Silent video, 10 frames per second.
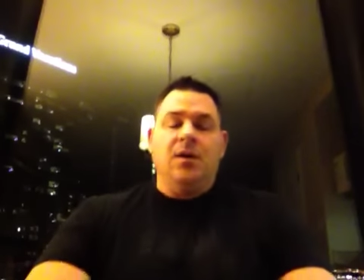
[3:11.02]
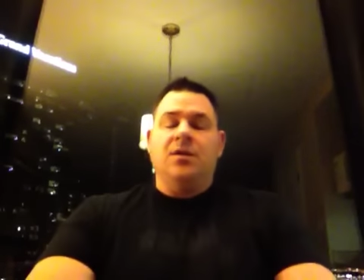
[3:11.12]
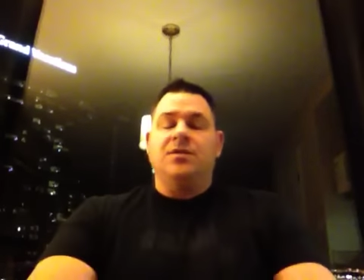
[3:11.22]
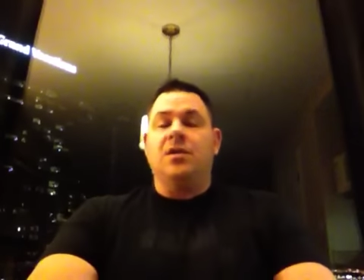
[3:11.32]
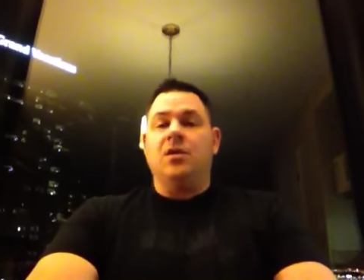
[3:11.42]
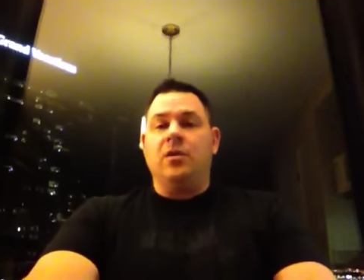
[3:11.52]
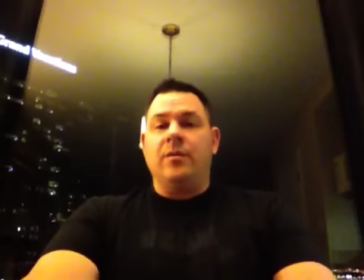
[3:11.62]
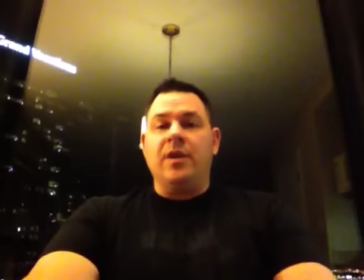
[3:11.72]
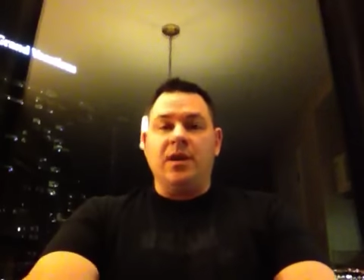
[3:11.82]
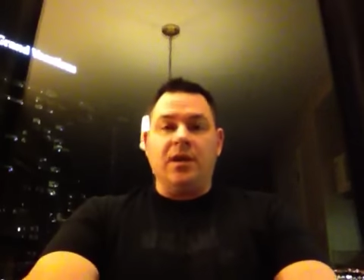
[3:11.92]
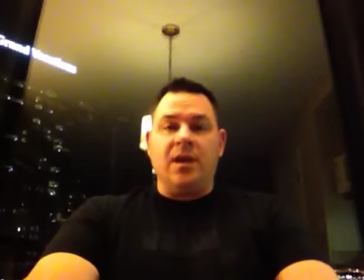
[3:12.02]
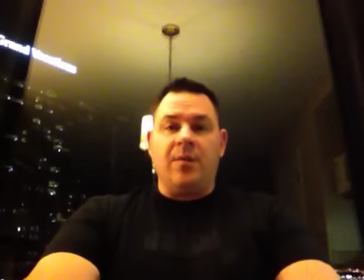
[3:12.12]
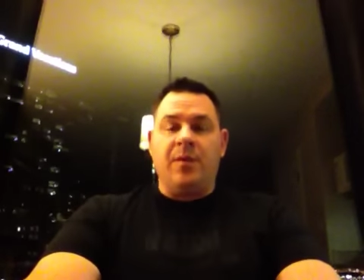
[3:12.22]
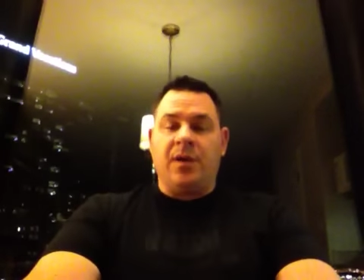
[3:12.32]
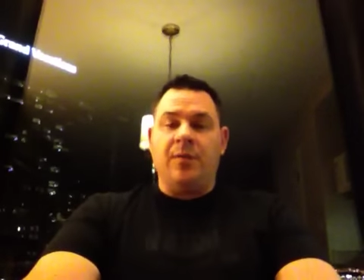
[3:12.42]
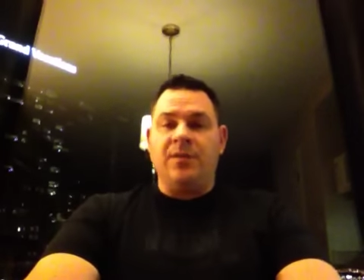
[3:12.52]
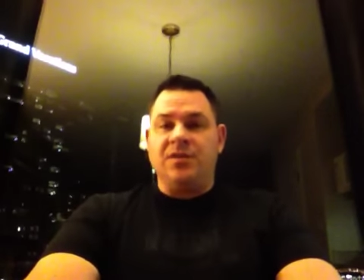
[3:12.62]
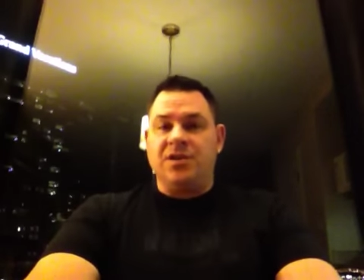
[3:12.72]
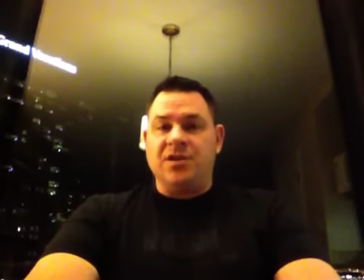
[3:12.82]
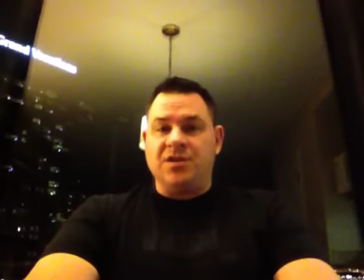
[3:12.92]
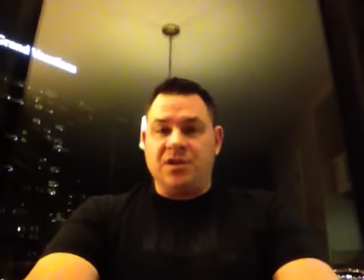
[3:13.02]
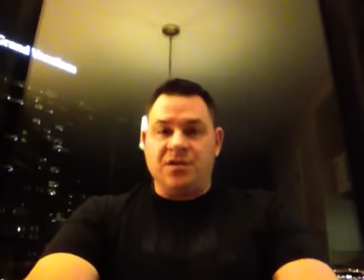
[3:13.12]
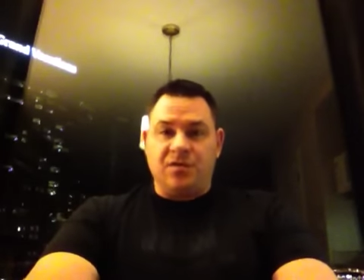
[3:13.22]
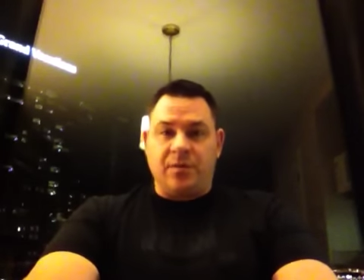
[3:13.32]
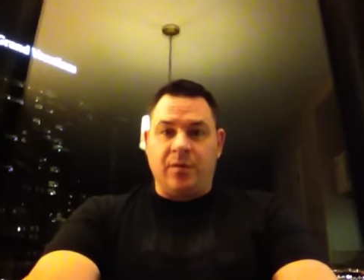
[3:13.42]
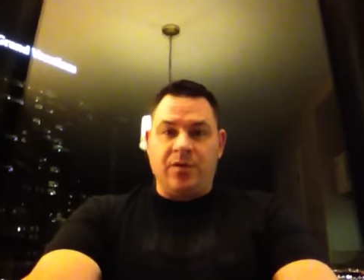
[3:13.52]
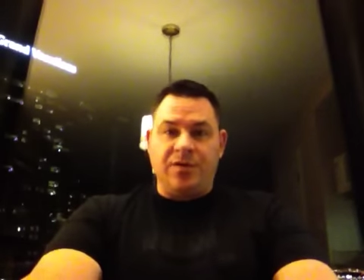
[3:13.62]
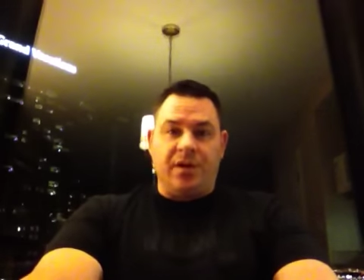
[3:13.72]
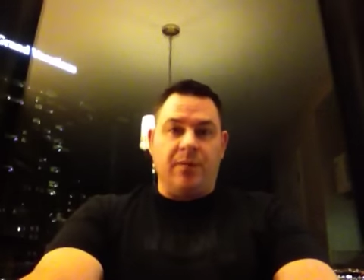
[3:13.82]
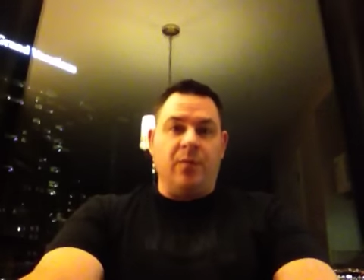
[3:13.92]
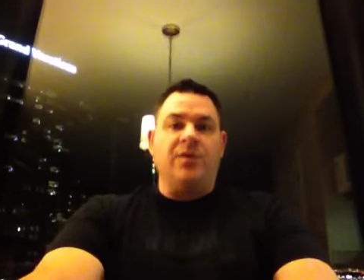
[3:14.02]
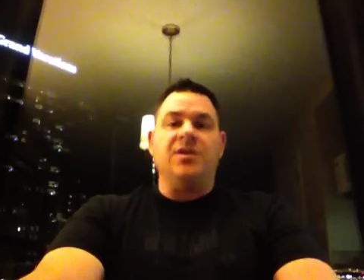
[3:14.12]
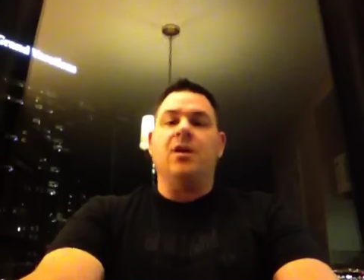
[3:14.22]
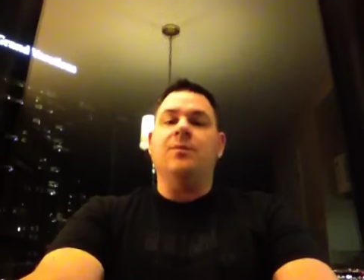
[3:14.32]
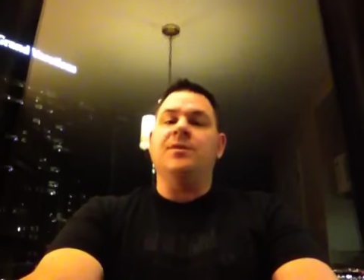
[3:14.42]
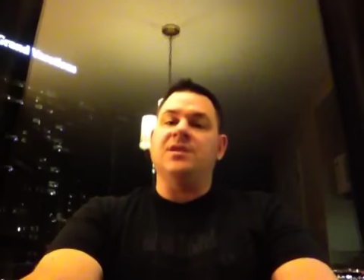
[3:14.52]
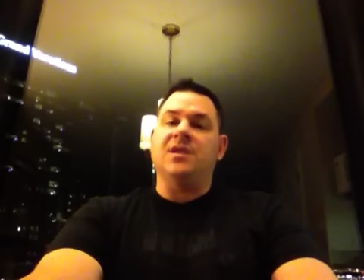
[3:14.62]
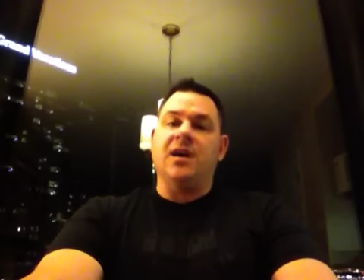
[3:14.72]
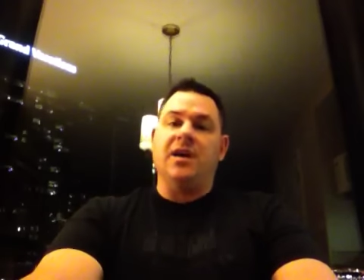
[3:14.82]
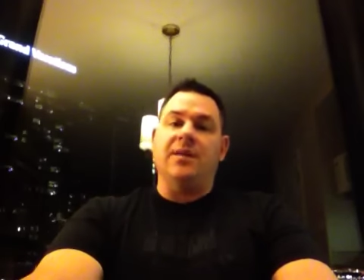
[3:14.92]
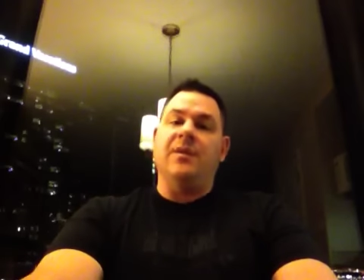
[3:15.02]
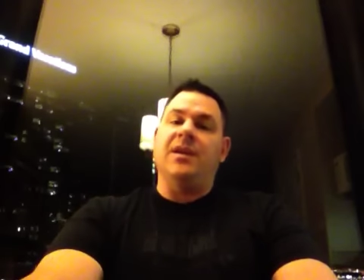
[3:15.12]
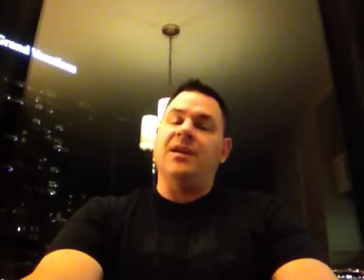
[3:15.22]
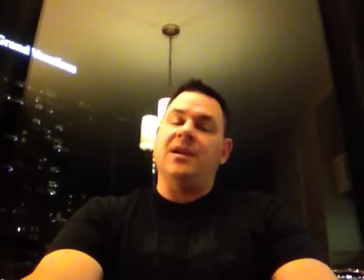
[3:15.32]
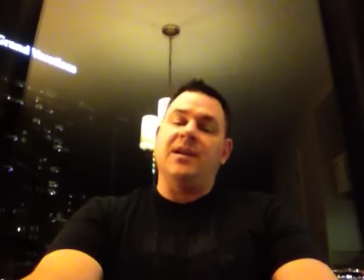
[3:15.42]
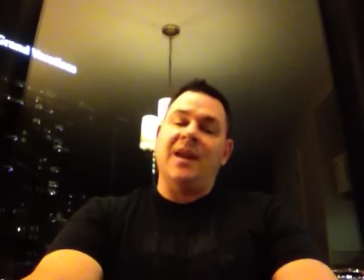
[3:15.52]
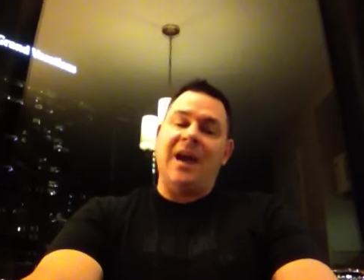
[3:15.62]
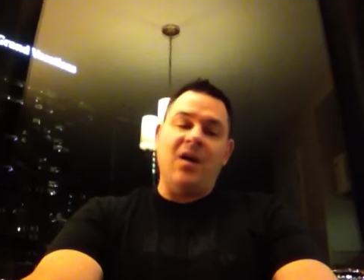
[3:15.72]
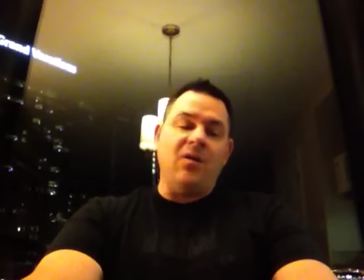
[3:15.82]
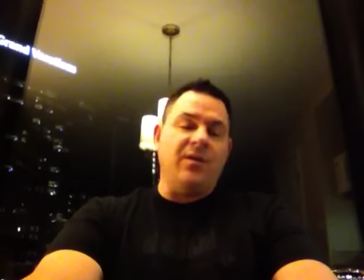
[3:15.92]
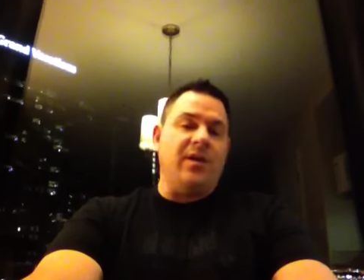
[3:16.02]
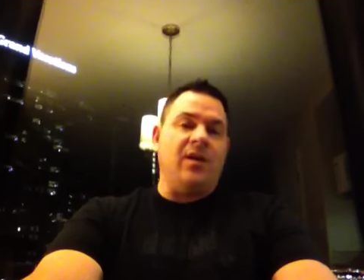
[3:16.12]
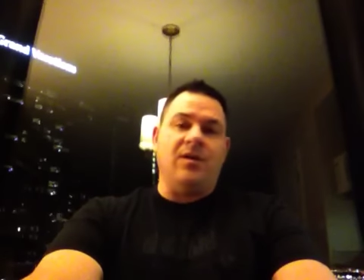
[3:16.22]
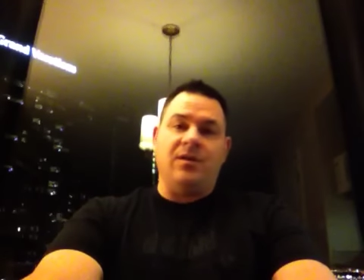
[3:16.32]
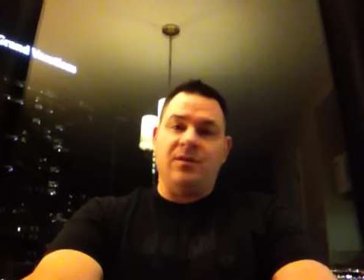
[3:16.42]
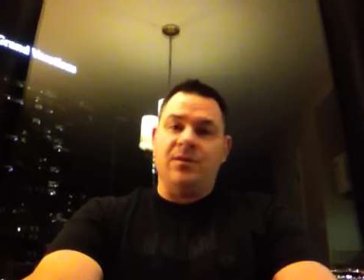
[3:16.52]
So immediately they picked up the G&G distributorship, which helped a ton. But now they're,